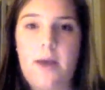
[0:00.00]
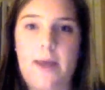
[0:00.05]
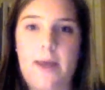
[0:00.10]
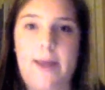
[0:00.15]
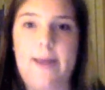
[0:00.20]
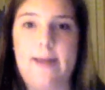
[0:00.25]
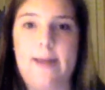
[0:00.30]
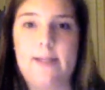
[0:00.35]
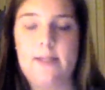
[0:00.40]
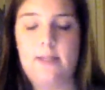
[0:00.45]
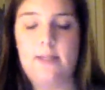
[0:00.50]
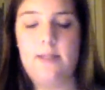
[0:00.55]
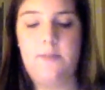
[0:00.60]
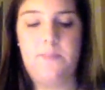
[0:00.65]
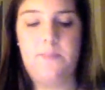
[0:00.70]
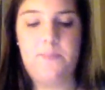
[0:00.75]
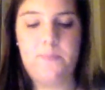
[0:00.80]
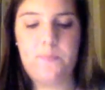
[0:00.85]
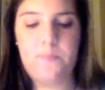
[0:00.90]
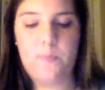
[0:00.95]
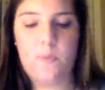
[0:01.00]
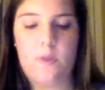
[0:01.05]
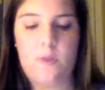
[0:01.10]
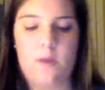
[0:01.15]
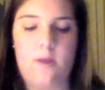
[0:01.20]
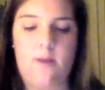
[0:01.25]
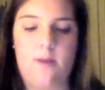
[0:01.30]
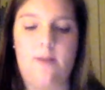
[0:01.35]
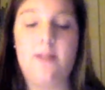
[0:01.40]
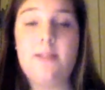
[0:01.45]
And
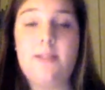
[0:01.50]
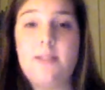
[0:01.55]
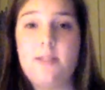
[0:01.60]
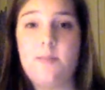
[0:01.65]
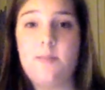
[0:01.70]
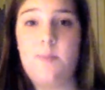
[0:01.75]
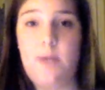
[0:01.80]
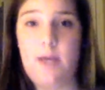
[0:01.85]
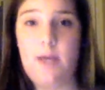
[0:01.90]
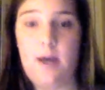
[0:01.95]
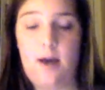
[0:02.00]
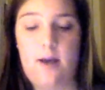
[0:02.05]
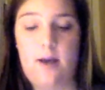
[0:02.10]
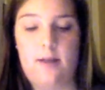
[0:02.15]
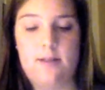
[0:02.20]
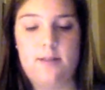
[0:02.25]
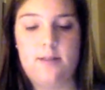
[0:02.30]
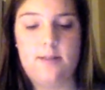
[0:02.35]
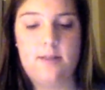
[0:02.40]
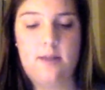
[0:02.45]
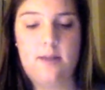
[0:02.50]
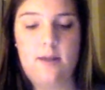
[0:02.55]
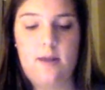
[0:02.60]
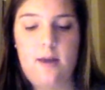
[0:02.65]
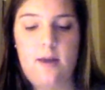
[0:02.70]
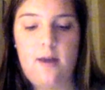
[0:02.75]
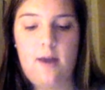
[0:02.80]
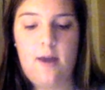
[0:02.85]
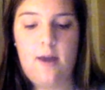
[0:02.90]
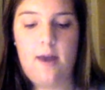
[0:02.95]
this is because
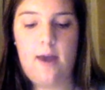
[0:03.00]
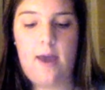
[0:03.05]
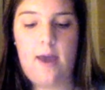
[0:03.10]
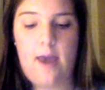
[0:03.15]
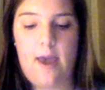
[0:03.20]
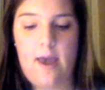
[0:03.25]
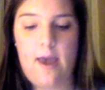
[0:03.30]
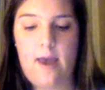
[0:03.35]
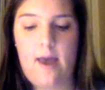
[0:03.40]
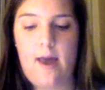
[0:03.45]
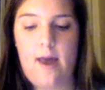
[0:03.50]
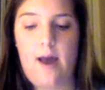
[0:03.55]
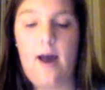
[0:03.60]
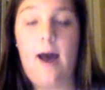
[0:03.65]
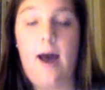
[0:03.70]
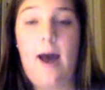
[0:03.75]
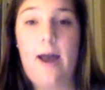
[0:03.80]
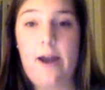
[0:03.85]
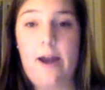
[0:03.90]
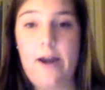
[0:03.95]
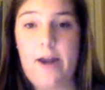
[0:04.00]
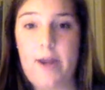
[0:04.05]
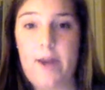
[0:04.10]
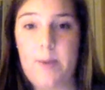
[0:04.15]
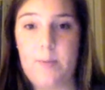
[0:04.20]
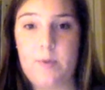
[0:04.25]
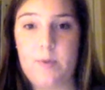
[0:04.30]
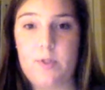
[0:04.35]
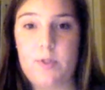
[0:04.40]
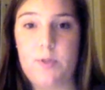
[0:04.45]
a higher
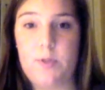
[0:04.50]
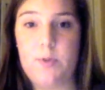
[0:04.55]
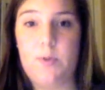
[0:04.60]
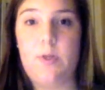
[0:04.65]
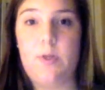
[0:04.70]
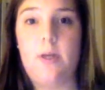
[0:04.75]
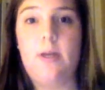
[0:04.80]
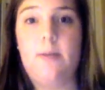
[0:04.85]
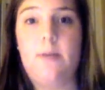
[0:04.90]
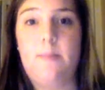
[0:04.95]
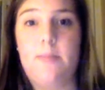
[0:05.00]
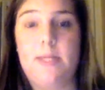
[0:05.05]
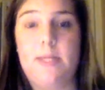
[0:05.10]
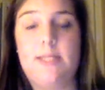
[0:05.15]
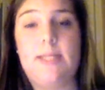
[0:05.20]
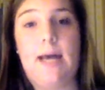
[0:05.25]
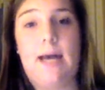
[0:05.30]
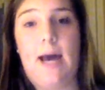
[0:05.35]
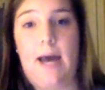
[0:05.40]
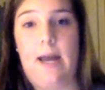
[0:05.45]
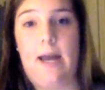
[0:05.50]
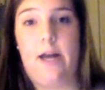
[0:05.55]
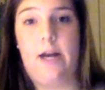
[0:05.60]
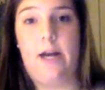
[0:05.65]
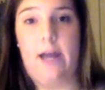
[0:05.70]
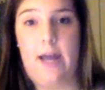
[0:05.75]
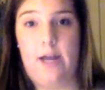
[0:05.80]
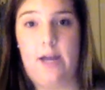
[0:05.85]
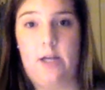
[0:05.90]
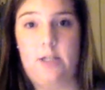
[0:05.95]
amplitude means higher
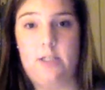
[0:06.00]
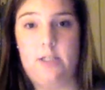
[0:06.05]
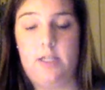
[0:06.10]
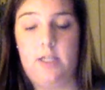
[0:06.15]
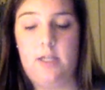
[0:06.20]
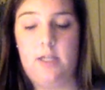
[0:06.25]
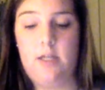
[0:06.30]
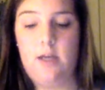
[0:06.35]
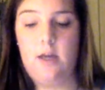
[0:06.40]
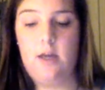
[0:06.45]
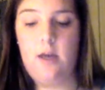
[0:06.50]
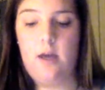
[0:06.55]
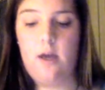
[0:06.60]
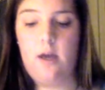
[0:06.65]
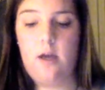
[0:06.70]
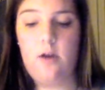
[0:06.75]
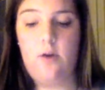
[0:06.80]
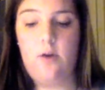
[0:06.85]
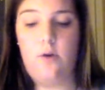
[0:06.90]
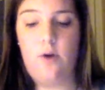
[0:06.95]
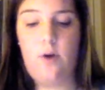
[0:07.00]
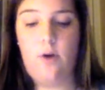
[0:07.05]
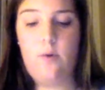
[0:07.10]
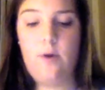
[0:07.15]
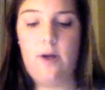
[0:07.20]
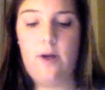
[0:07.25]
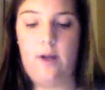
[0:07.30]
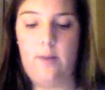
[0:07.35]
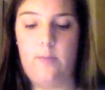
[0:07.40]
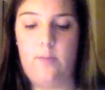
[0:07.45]
energy, and a
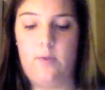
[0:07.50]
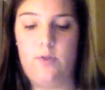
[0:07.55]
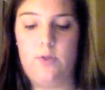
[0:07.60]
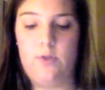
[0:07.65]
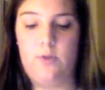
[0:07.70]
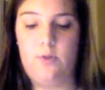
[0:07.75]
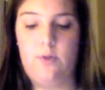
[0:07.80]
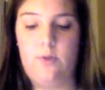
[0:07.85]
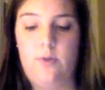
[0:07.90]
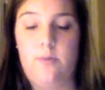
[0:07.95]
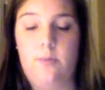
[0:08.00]
lower amplitude